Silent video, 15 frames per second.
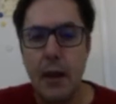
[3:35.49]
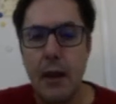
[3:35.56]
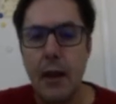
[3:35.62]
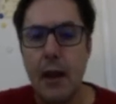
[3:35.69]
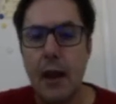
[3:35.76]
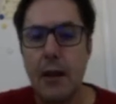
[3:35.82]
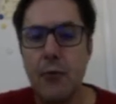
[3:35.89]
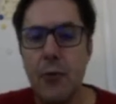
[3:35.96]

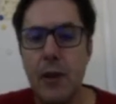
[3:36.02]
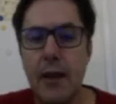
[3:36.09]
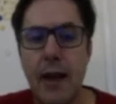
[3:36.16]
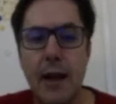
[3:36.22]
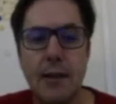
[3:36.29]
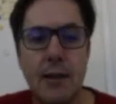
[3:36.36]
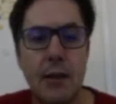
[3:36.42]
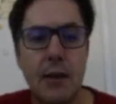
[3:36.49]
And if we
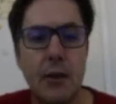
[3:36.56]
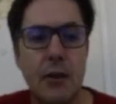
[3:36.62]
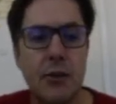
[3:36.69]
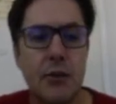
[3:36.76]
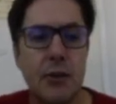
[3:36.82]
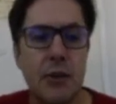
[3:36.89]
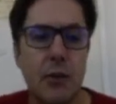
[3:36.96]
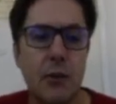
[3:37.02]
counted those
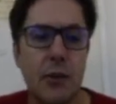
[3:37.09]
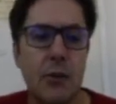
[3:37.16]
results,